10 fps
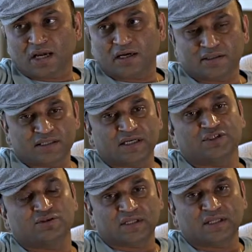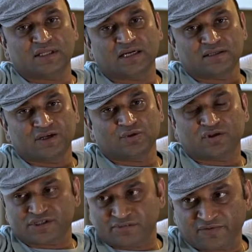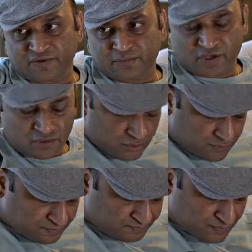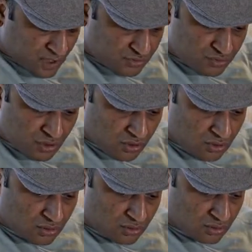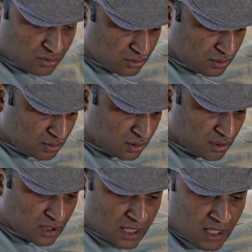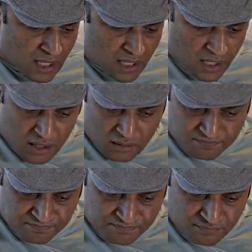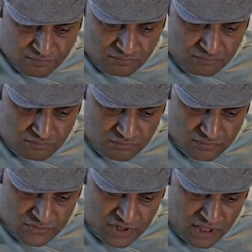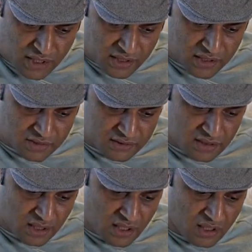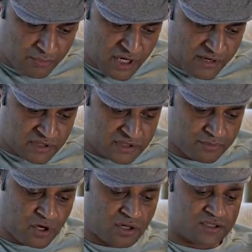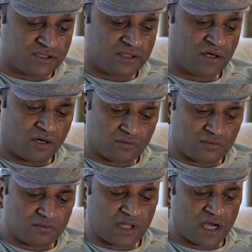And that the new customer will be good. So There is privacy policy, how to do